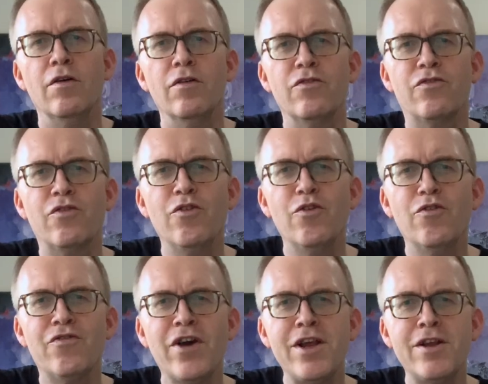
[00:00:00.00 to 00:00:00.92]
So
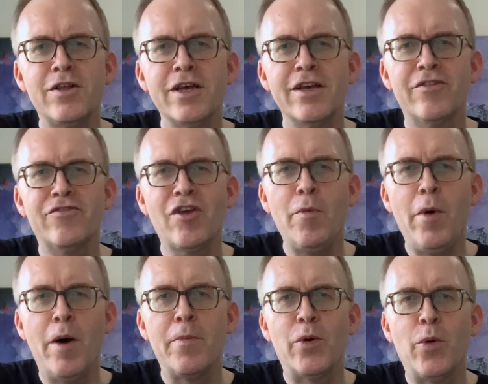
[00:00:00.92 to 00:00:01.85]
finally, to sum
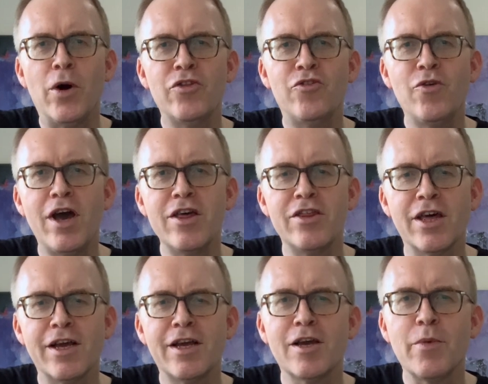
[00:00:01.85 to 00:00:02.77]
up, what do I
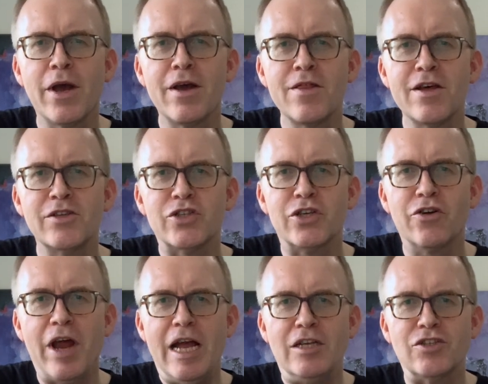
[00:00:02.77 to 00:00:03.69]
think about this
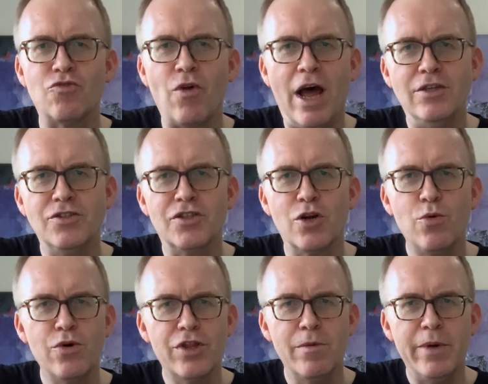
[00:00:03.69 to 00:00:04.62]
Gretsch Rancher
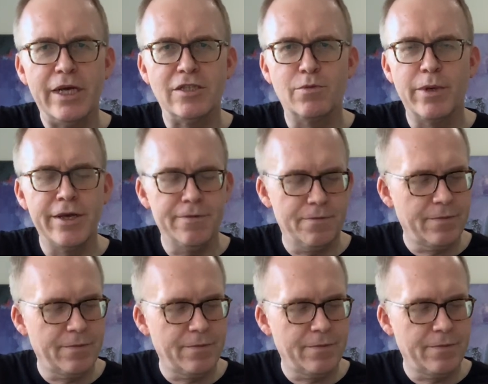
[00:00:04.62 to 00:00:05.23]
with a Bigsby?